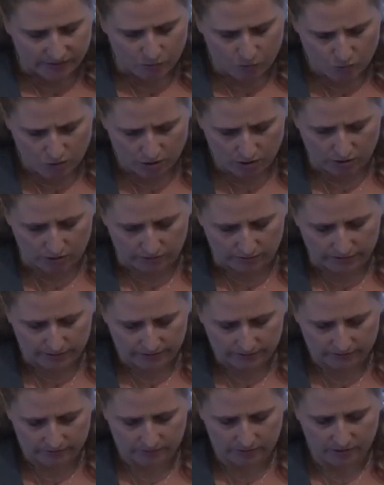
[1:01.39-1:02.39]
of the world,
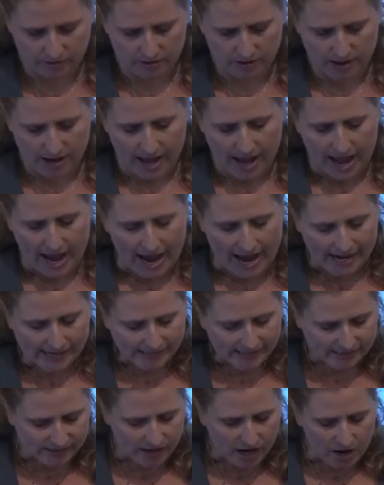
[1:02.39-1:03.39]

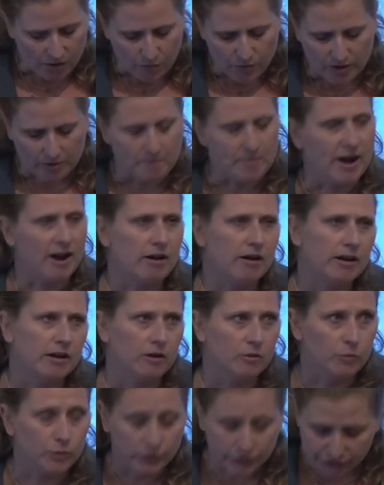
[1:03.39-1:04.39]
ask not what
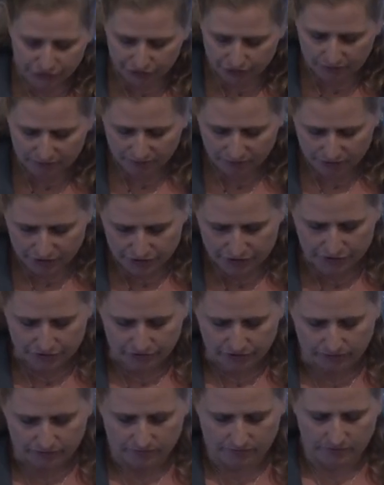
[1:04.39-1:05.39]
America will do for
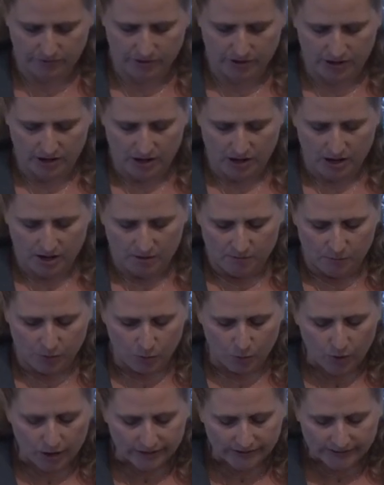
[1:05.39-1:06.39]
you,
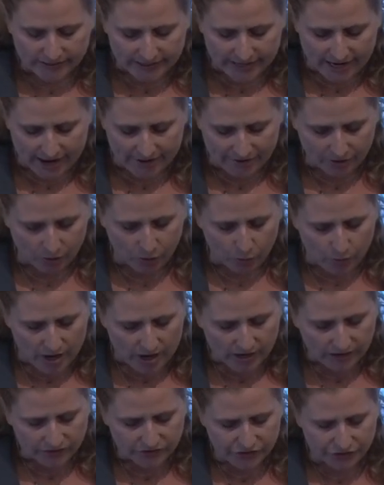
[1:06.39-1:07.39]
but what together
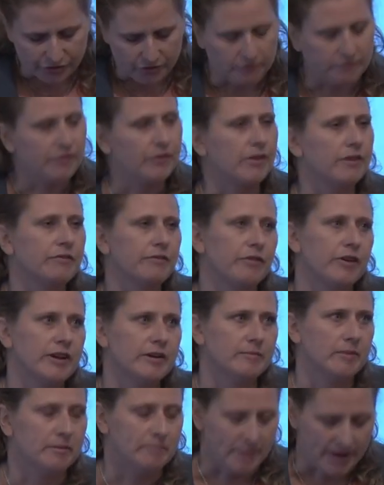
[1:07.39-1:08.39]
we can do for the
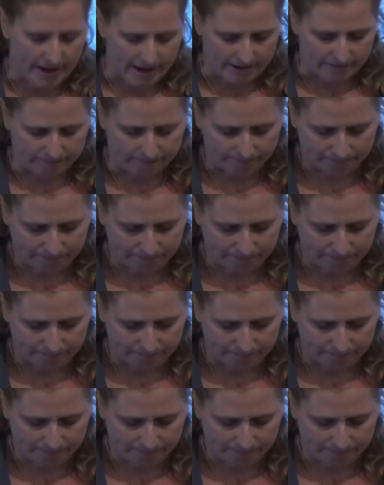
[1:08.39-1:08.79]
freedom of man.